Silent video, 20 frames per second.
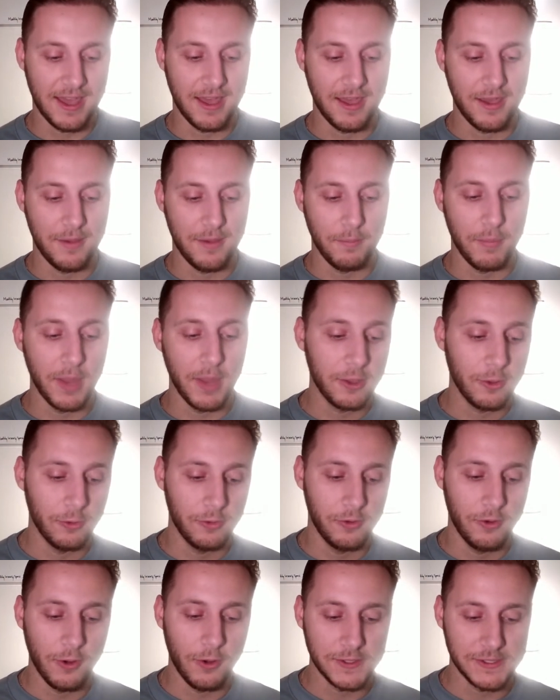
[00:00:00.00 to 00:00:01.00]
Michael,
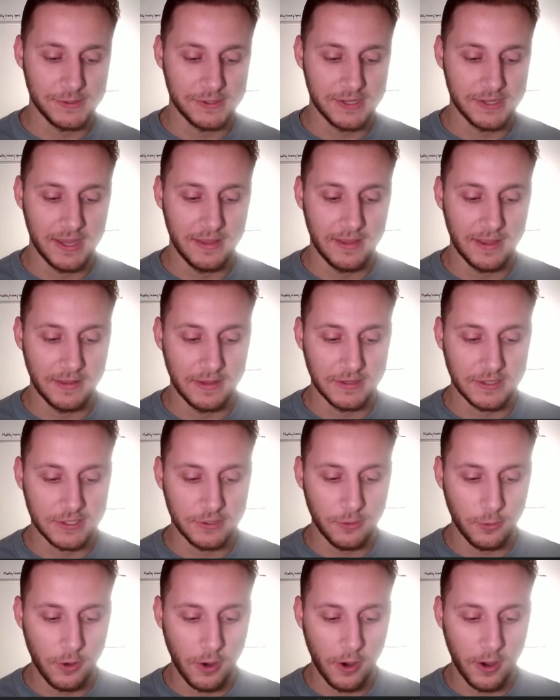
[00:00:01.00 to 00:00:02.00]
you're also saying that the
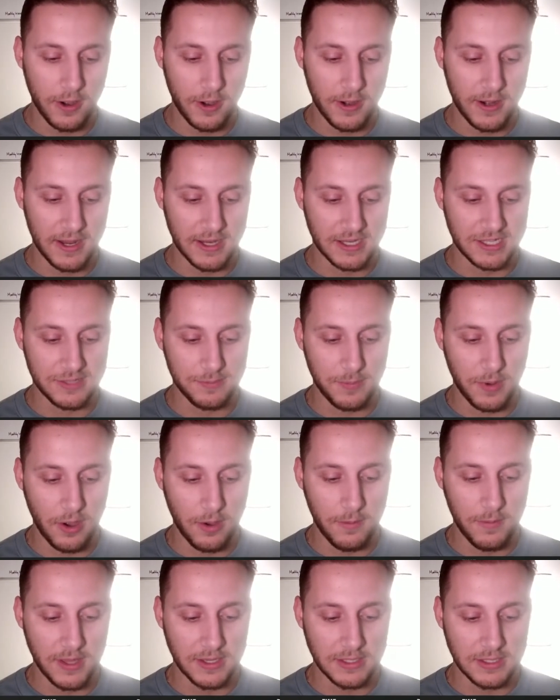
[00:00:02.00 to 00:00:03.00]
Søgaard
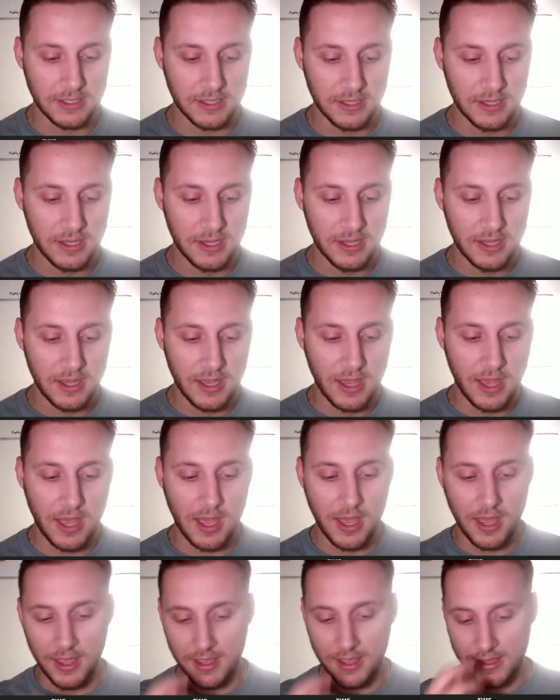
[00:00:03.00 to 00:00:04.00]
experiment
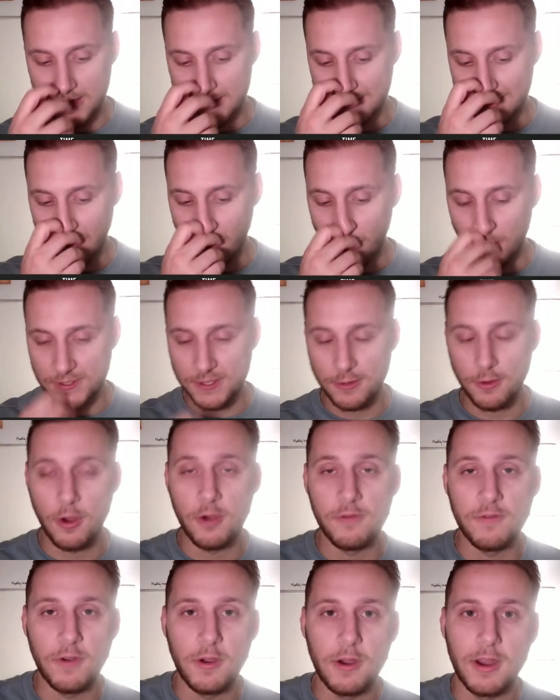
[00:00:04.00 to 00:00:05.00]
is also
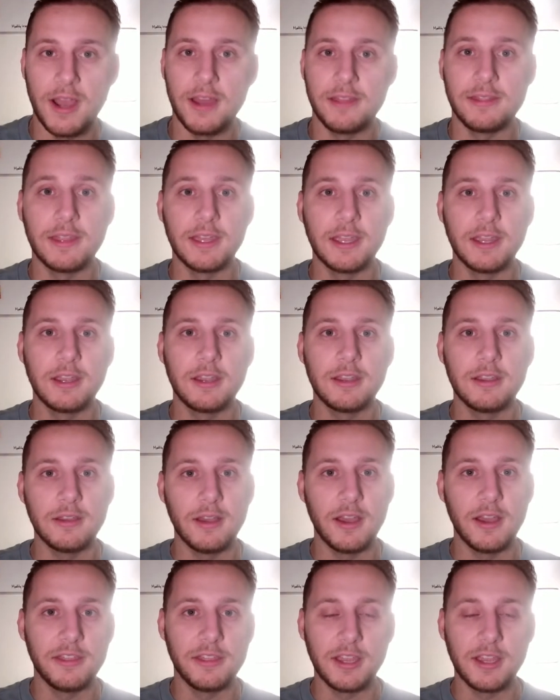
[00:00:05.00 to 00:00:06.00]
over. I think
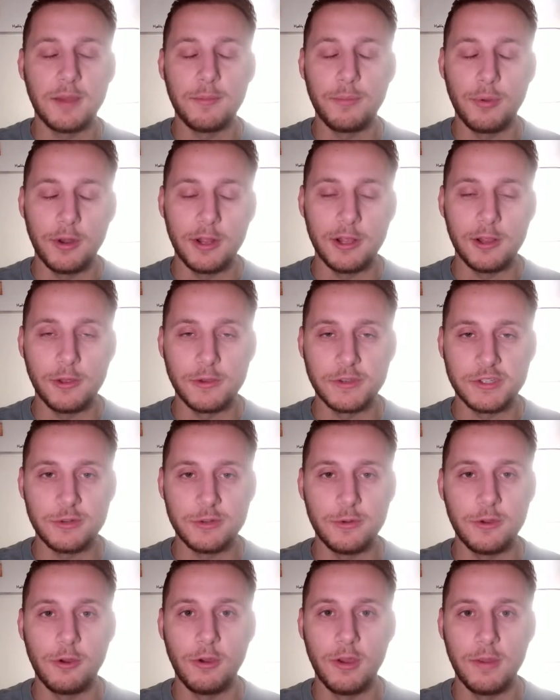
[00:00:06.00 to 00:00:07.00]
I'm pretty close
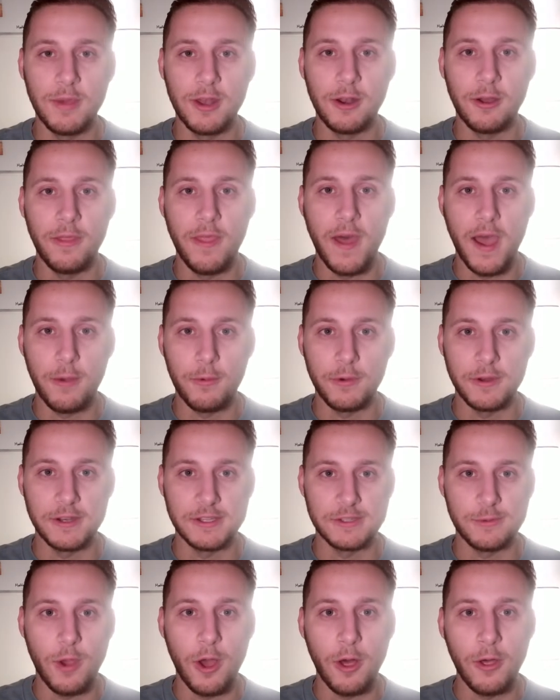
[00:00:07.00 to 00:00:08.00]
to agreement on that one
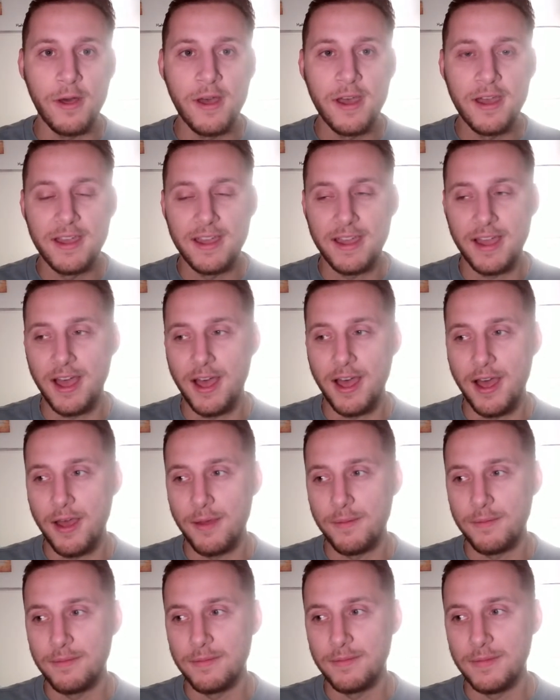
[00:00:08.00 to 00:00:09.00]
as well.
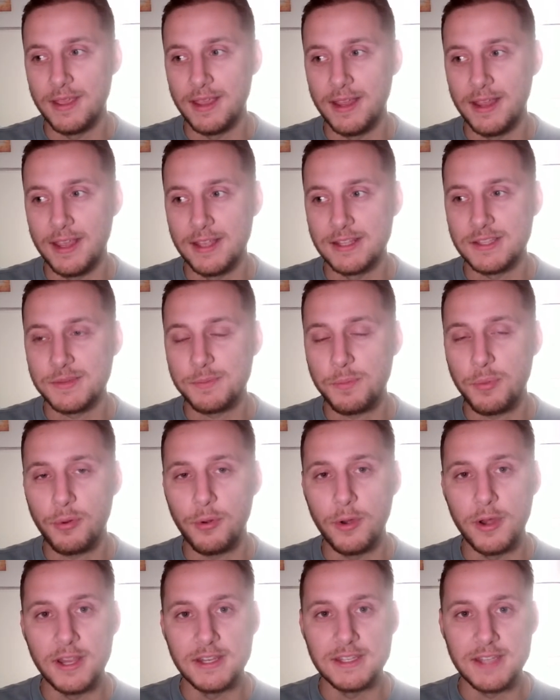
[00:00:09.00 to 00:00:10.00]
It's
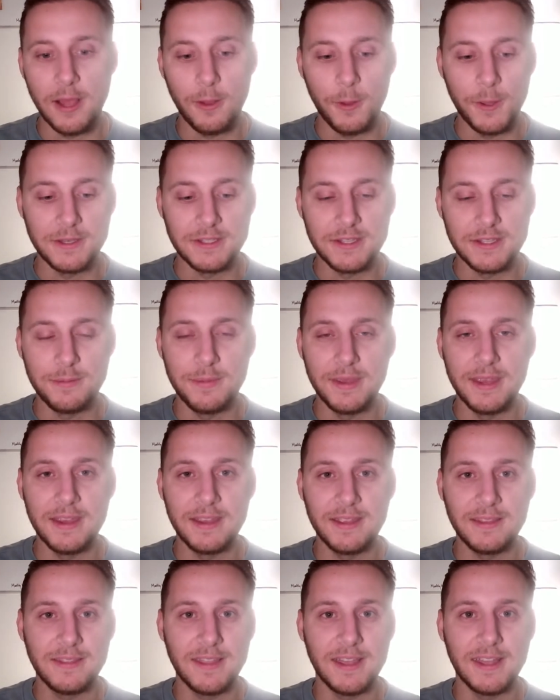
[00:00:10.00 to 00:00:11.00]
pretty telling to
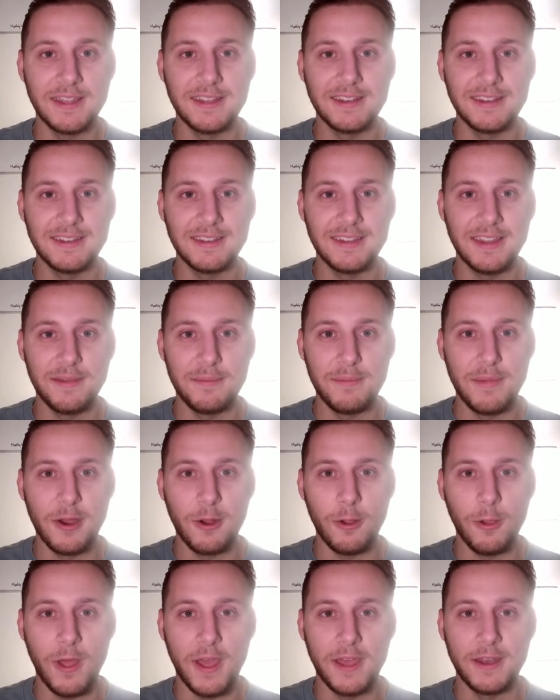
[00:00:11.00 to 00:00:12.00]
me that
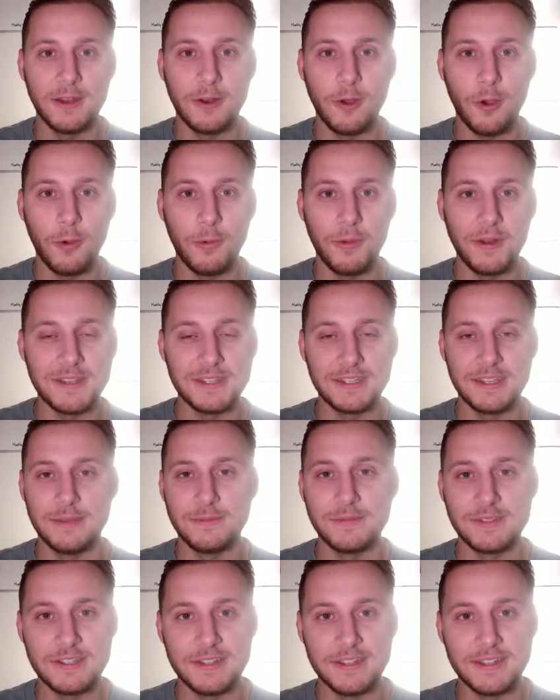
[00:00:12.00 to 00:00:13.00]
Meriläinen already
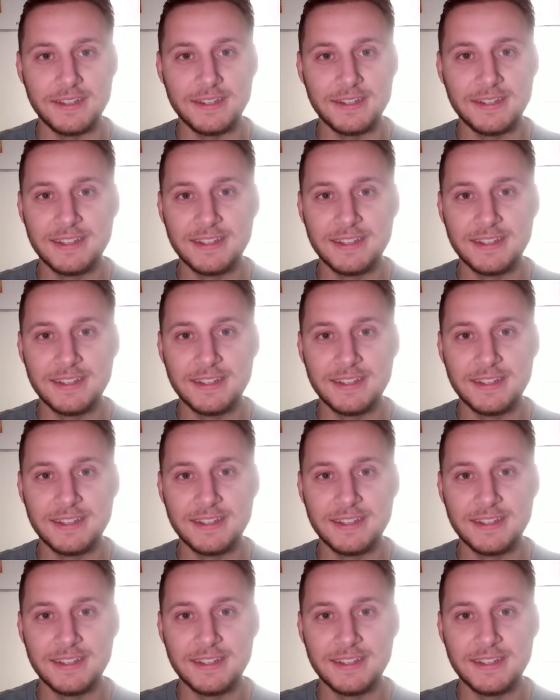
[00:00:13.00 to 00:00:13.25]
seems to